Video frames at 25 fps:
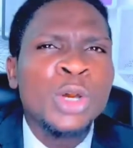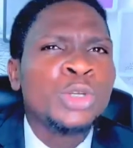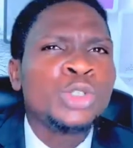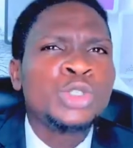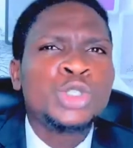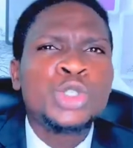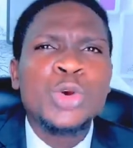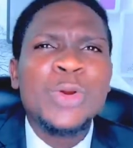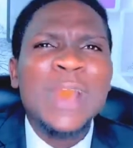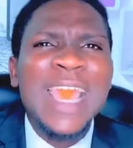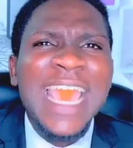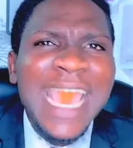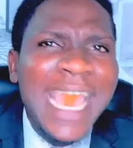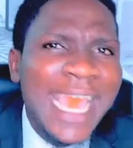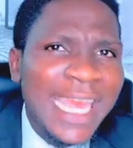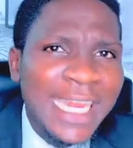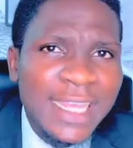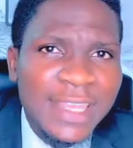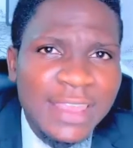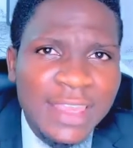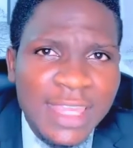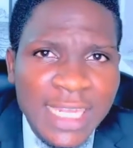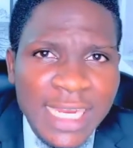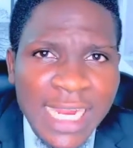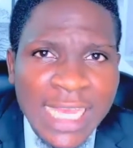do
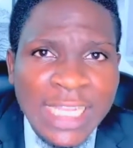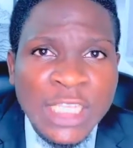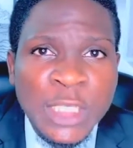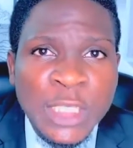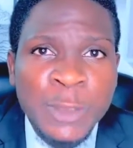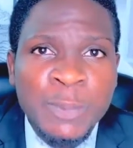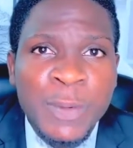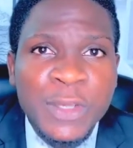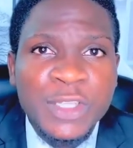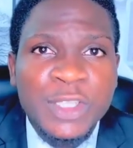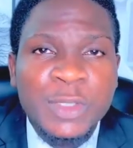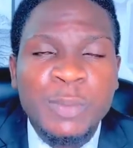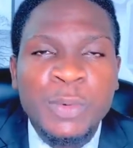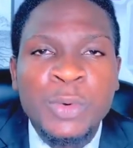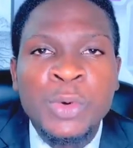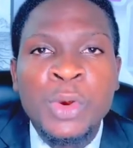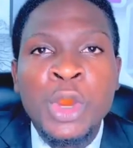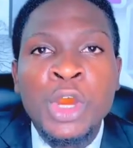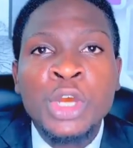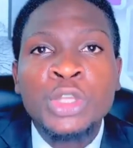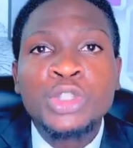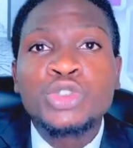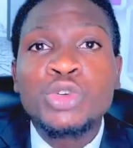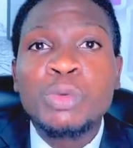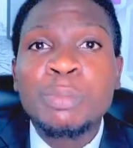anything that is possible
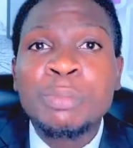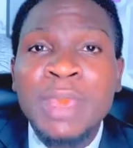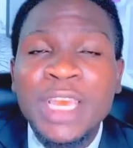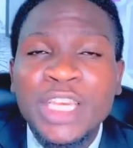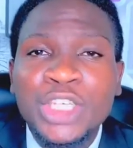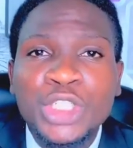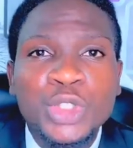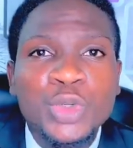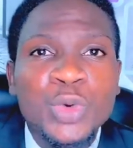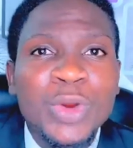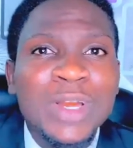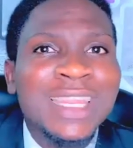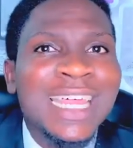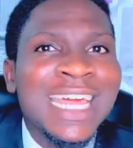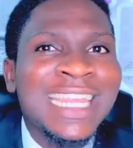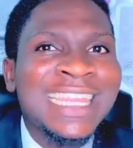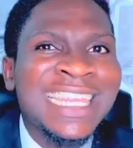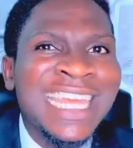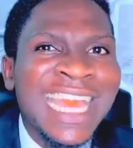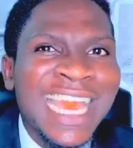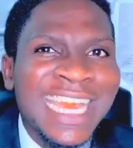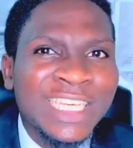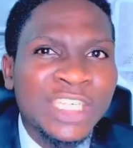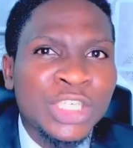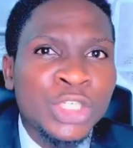to make sure that the
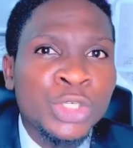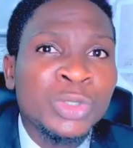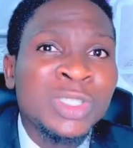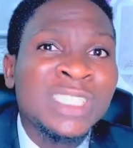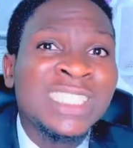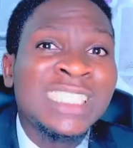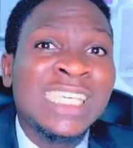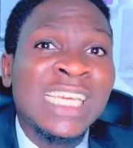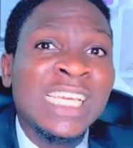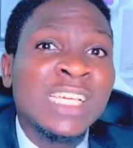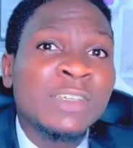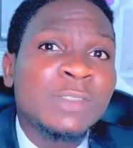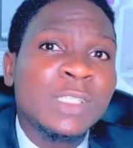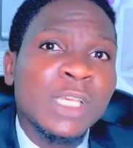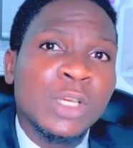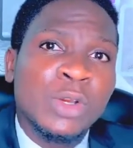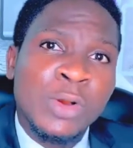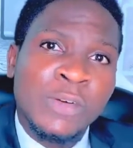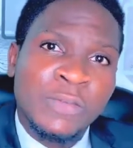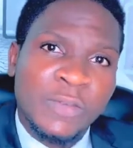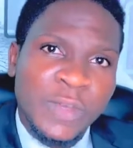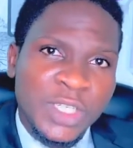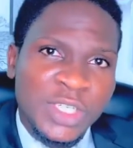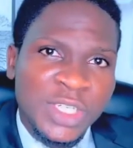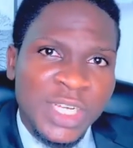accused gives a
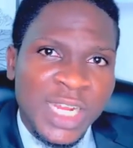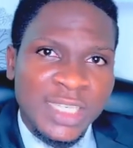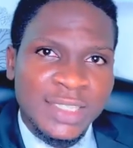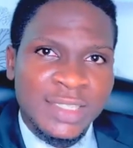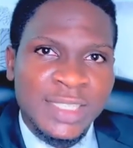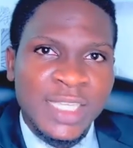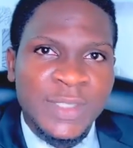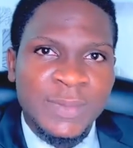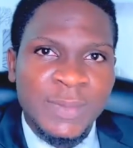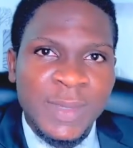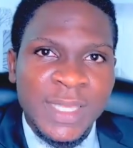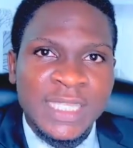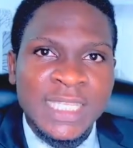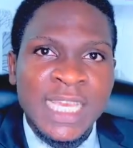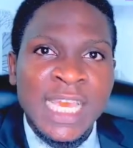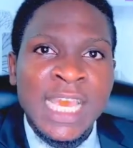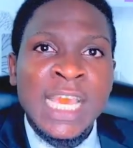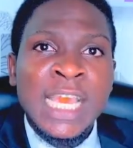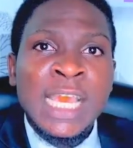confessional statement.